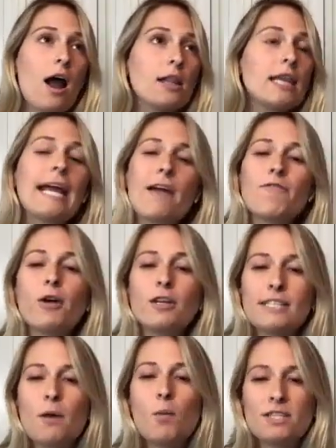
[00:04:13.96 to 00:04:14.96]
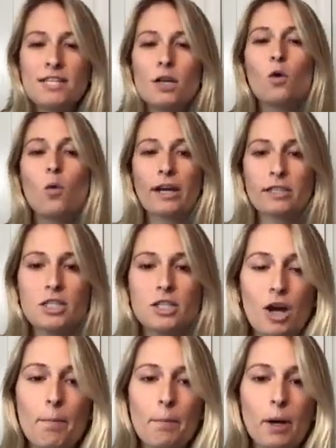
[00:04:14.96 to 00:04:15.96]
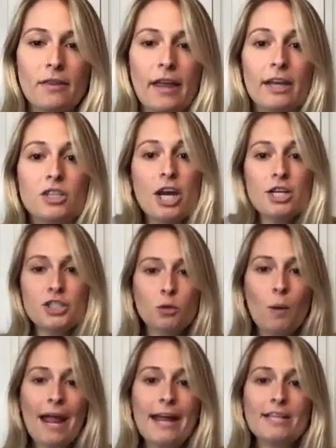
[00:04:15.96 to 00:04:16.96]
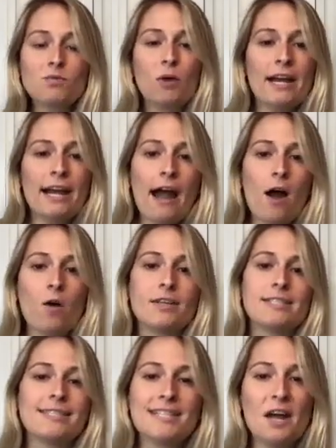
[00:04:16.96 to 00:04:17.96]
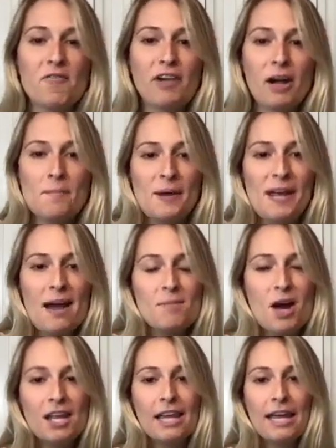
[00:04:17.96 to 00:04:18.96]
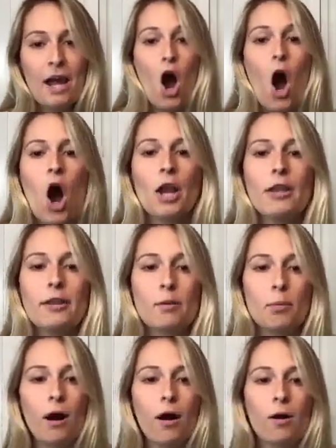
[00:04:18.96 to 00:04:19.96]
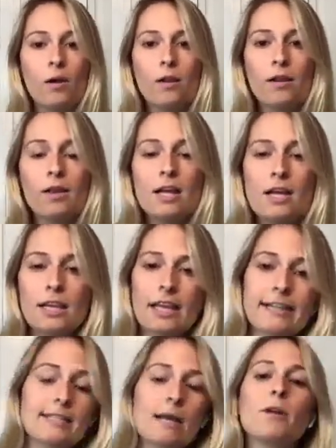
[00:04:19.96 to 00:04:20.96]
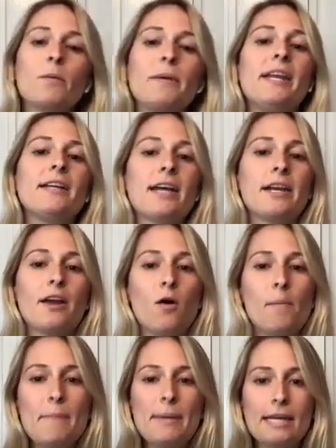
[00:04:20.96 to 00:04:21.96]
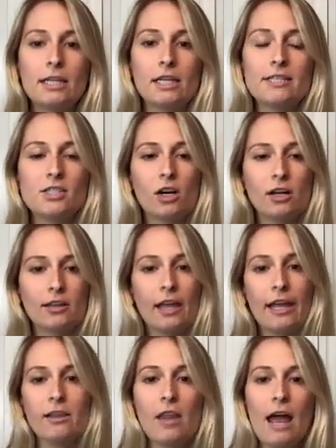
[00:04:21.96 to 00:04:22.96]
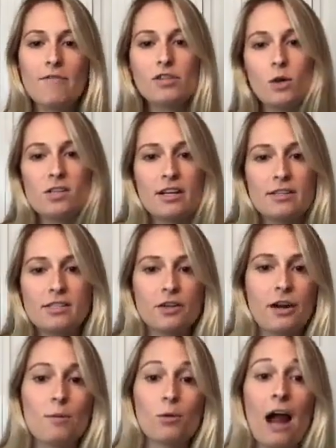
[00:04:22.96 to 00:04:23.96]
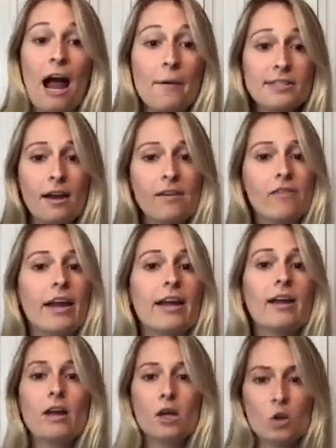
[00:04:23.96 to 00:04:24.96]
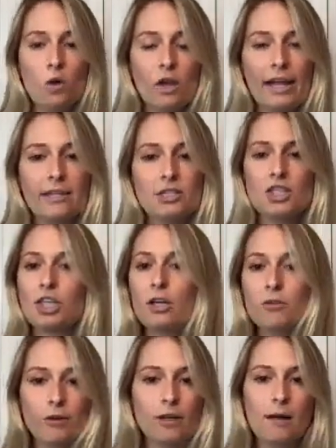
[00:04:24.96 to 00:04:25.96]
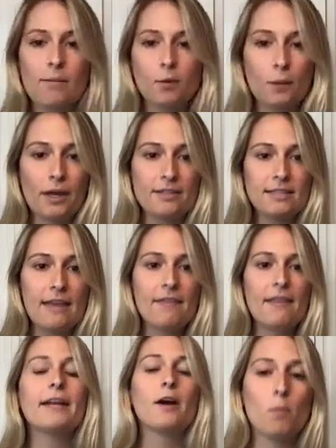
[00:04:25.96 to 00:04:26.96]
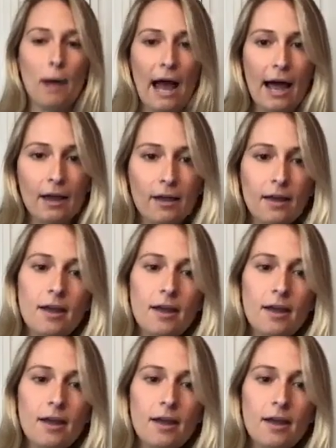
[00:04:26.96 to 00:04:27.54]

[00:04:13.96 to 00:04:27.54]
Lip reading: like at first I wasn't quick to jump on like change your ways right now, because that's not very me. I'm not like on the ball. Like some comedians I know immediately started like live shows on Instagram, where I was kind of like, cool, I get to chill for a couple weeks and then go back.